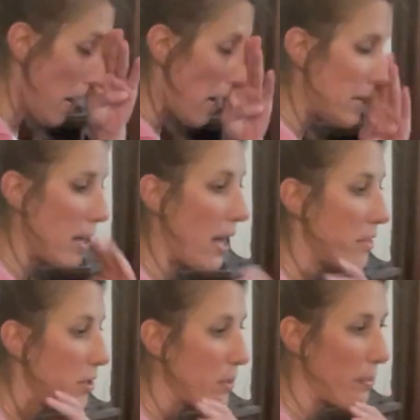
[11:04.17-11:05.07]

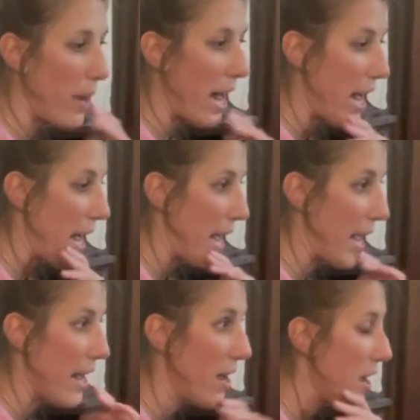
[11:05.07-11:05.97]
Another
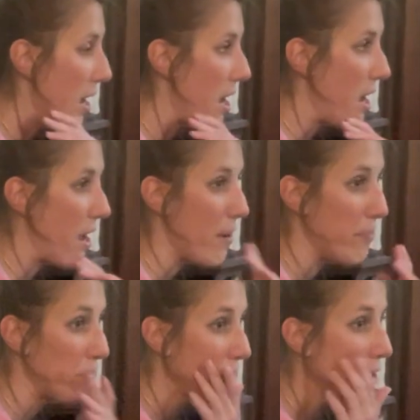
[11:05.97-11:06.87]
way
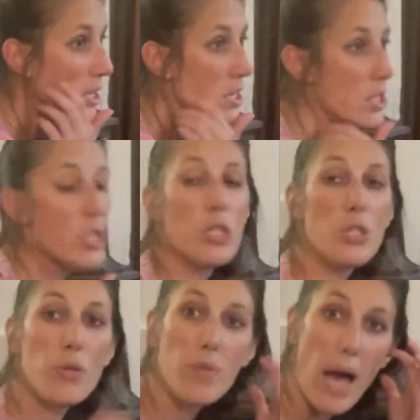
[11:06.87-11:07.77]
to
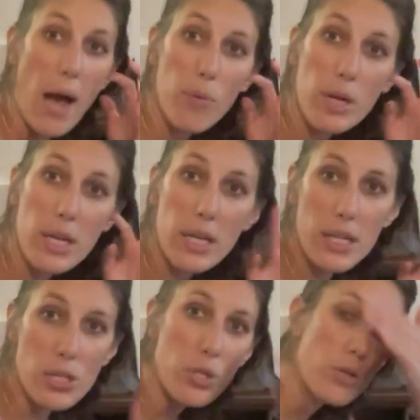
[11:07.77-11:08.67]
do that one
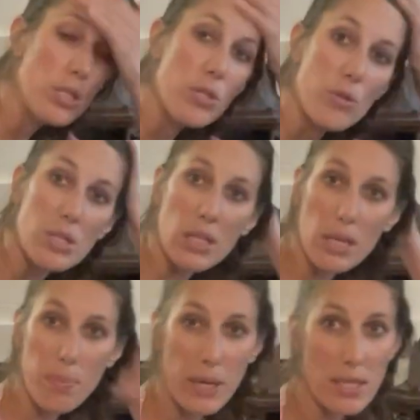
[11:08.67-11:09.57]
is you can do
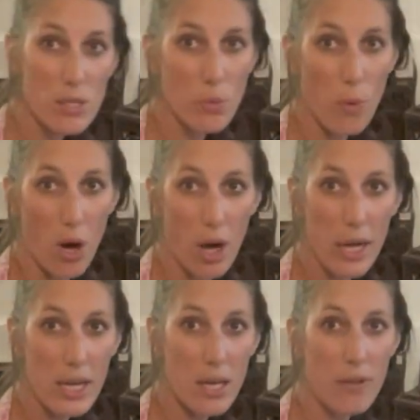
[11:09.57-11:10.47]
sleeping
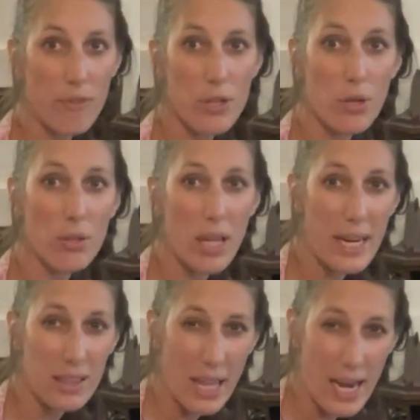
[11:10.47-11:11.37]
swan if you don't
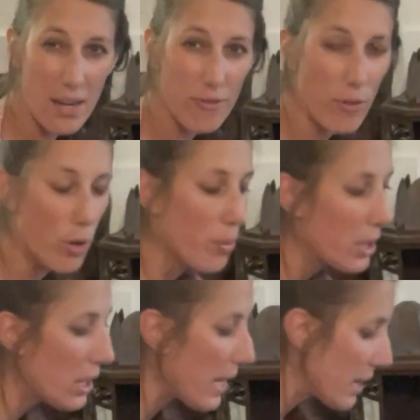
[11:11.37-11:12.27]
like laying forward
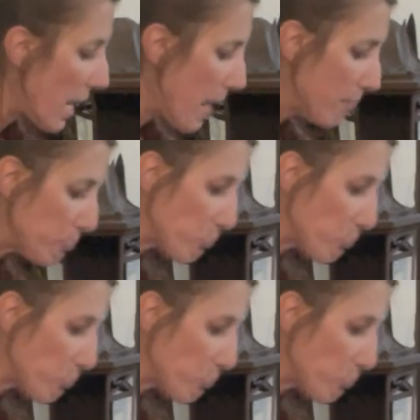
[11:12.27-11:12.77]
like that.